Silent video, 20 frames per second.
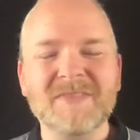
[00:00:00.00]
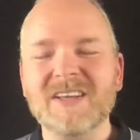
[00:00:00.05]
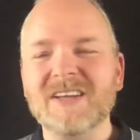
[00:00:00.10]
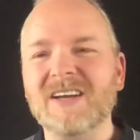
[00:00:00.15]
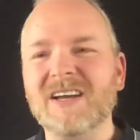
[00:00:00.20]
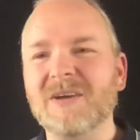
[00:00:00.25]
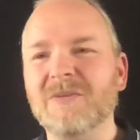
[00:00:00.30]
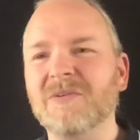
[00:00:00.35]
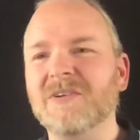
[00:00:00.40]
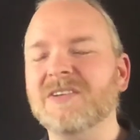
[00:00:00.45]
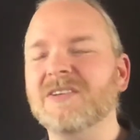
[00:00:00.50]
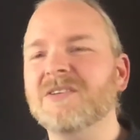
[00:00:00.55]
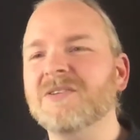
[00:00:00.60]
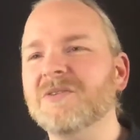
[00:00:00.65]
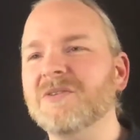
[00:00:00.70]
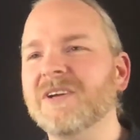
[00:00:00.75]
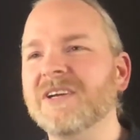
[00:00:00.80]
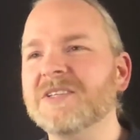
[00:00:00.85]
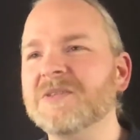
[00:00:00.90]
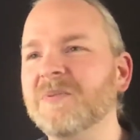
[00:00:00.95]
wanted
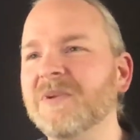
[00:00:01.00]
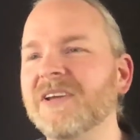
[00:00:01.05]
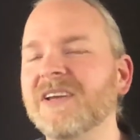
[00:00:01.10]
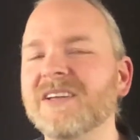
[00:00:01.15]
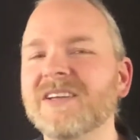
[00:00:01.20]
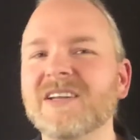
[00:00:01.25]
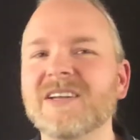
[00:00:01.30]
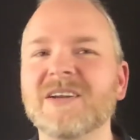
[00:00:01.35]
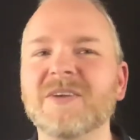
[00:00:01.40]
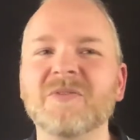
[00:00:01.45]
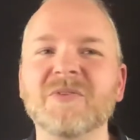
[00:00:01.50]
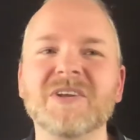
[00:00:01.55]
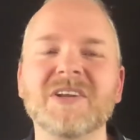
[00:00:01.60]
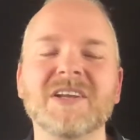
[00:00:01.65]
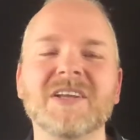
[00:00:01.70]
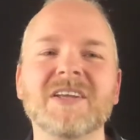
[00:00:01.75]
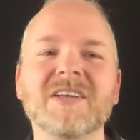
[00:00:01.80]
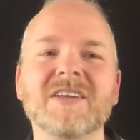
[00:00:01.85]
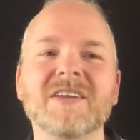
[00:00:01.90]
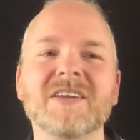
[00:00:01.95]
to explain that I
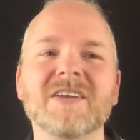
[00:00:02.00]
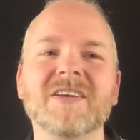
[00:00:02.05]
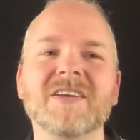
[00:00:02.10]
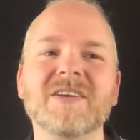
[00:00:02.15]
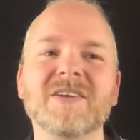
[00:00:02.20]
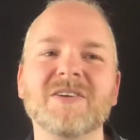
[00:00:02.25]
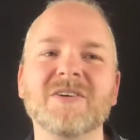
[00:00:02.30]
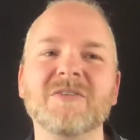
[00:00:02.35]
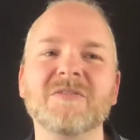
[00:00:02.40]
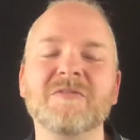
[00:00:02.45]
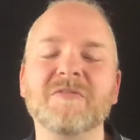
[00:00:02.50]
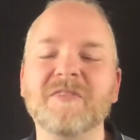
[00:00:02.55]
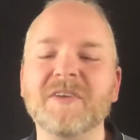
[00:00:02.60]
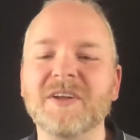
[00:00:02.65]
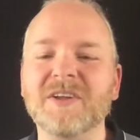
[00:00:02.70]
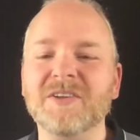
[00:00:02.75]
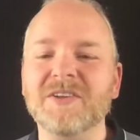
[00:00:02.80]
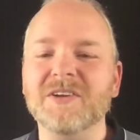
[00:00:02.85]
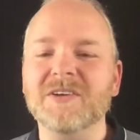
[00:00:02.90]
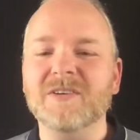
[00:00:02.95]
really,
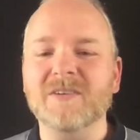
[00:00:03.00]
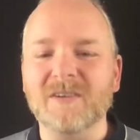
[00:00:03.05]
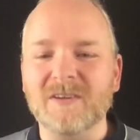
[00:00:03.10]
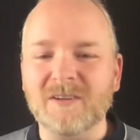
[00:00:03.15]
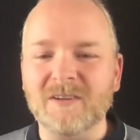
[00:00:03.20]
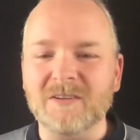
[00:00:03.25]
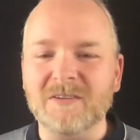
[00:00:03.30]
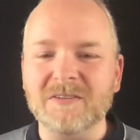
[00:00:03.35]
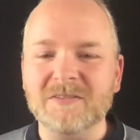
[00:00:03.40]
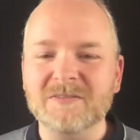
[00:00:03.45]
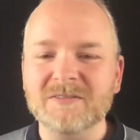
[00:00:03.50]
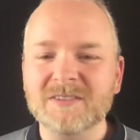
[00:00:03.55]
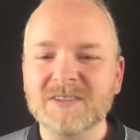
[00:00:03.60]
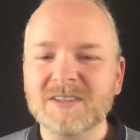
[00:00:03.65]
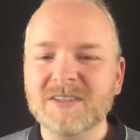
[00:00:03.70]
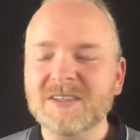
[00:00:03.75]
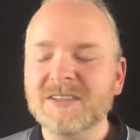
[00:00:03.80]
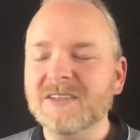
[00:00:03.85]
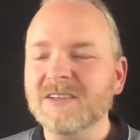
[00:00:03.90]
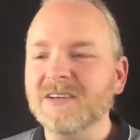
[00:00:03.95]
felt a
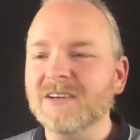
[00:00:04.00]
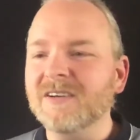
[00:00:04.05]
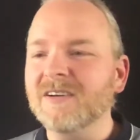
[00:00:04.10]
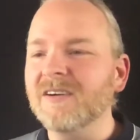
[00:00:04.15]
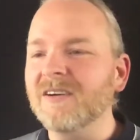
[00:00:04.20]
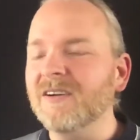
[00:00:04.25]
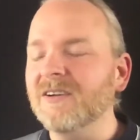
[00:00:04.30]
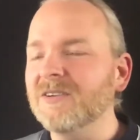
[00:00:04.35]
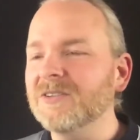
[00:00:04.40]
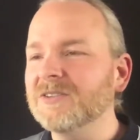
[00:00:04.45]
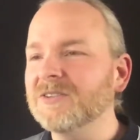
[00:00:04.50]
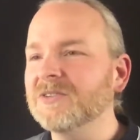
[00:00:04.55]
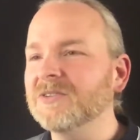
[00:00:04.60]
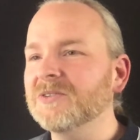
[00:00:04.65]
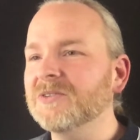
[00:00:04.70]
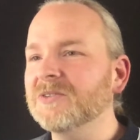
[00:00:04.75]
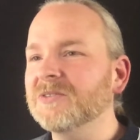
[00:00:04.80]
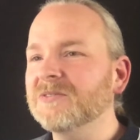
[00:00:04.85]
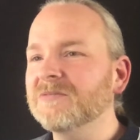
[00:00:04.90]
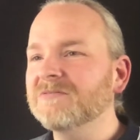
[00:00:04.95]
call
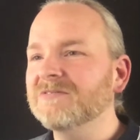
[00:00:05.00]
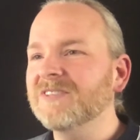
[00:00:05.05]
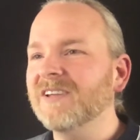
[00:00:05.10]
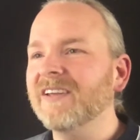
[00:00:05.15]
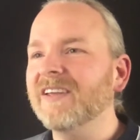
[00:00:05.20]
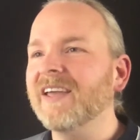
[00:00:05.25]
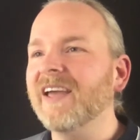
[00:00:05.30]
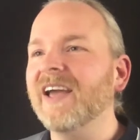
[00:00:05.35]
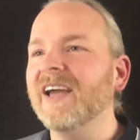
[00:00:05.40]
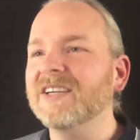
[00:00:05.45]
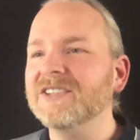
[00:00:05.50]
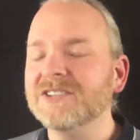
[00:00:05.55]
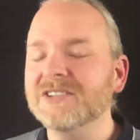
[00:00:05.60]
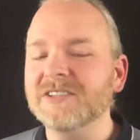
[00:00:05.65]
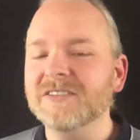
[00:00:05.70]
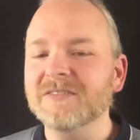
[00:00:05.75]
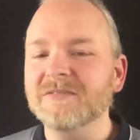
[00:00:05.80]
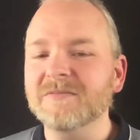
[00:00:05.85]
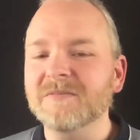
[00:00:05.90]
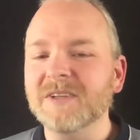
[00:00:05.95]
to take
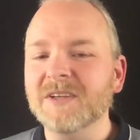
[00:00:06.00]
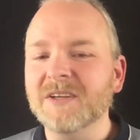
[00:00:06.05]
action,